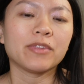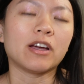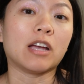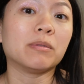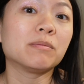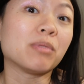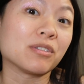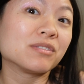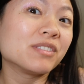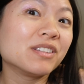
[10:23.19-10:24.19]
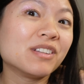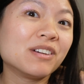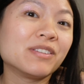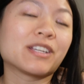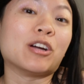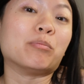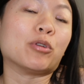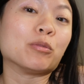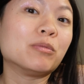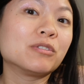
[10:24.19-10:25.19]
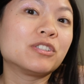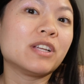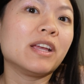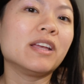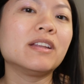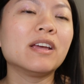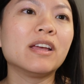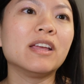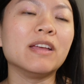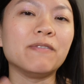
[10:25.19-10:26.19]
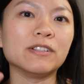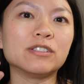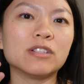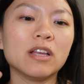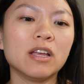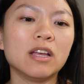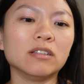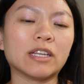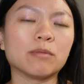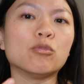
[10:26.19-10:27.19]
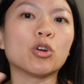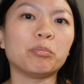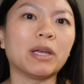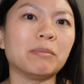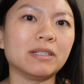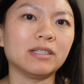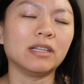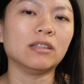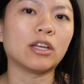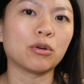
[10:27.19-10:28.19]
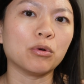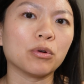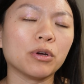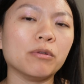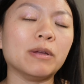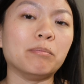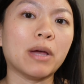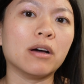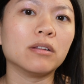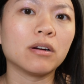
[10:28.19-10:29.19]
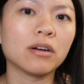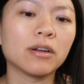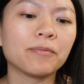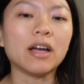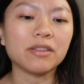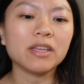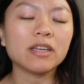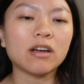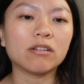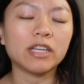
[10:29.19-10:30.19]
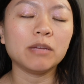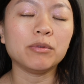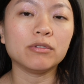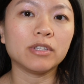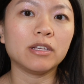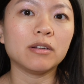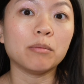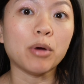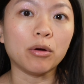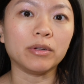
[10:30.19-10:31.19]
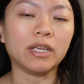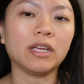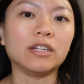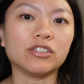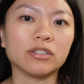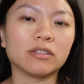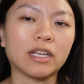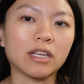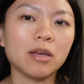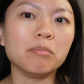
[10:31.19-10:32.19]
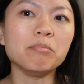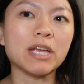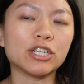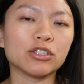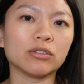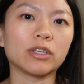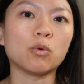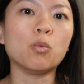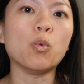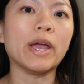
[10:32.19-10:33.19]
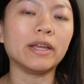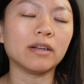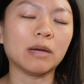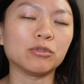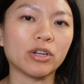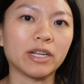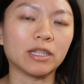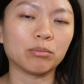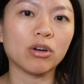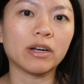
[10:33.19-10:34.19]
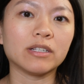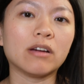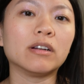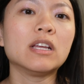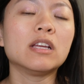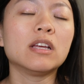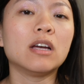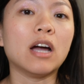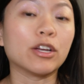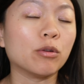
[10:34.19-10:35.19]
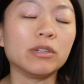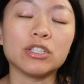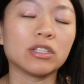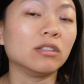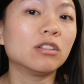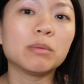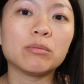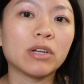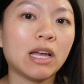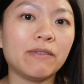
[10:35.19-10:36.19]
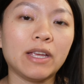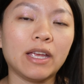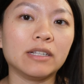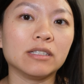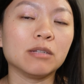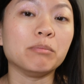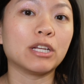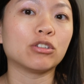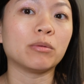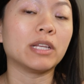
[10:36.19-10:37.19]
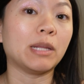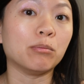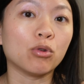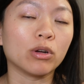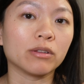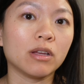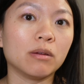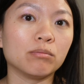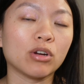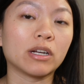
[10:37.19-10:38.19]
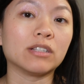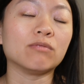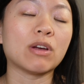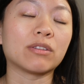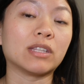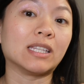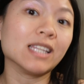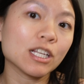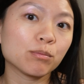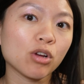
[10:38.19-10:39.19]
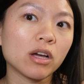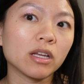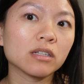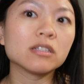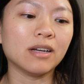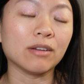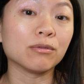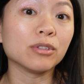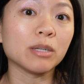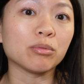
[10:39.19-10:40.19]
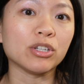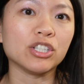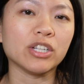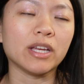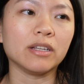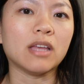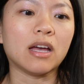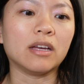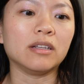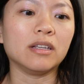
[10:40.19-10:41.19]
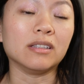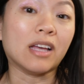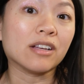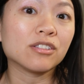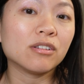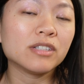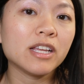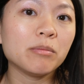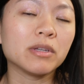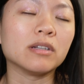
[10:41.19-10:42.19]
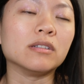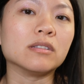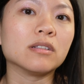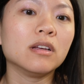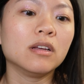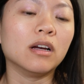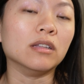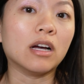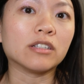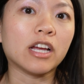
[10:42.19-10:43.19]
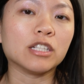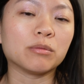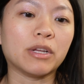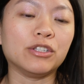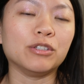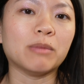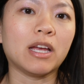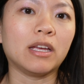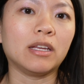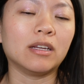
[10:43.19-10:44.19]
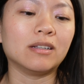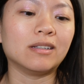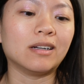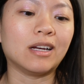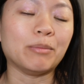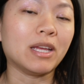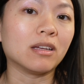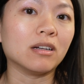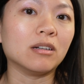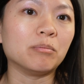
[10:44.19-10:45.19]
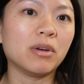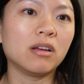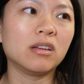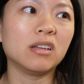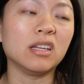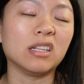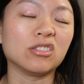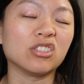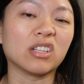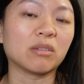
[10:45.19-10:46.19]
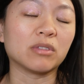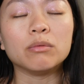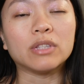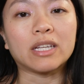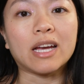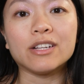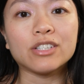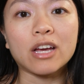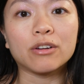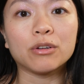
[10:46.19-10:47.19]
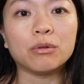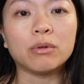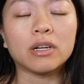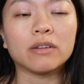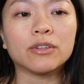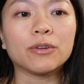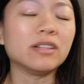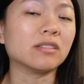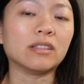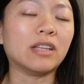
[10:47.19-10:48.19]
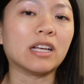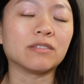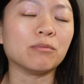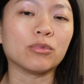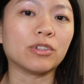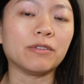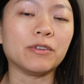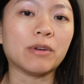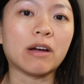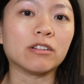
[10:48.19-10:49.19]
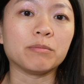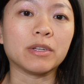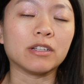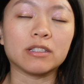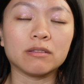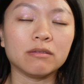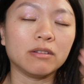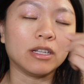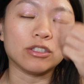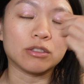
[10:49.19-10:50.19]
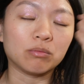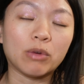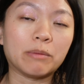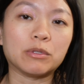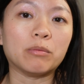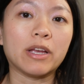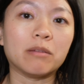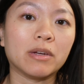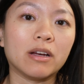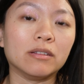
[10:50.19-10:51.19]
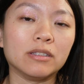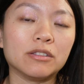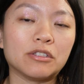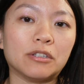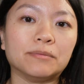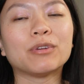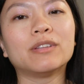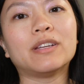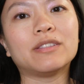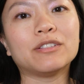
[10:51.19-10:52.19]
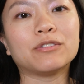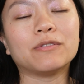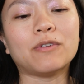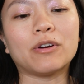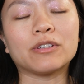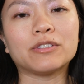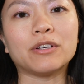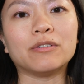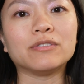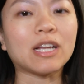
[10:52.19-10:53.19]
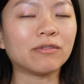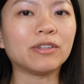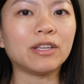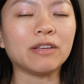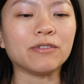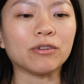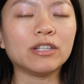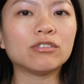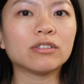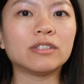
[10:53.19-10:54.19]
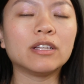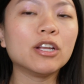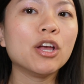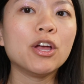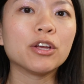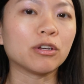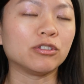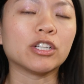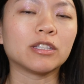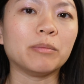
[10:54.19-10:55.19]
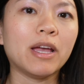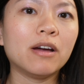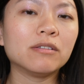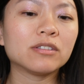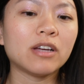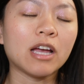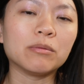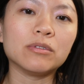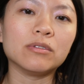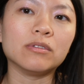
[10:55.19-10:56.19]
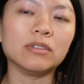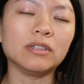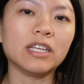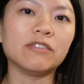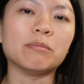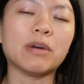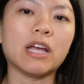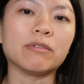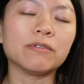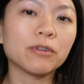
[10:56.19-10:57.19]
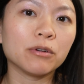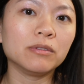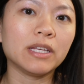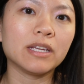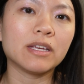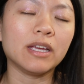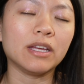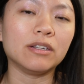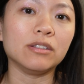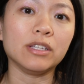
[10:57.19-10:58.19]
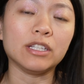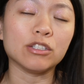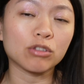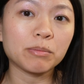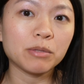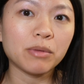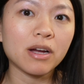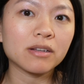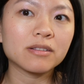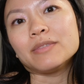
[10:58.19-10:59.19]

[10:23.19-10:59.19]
I would personally love like a purple shade if it's like more pigmented like Oro and Belle are. I think I'll keep using Pony and just like make sure like when I'm trying to get the product out, I go in just a little bit more heavy-handed to make sure I'm getting more product rather than less product. I really appreciate that it lasts all day, because a lot of times when I do my eye makeup and it's just like with like eyeshadow or whatever, it doesn't last more than a few hours because it just wipes away on my eyelids. So really like these so far. So definitely, if you're interested, go check them out. I will leave my referral link in the description box.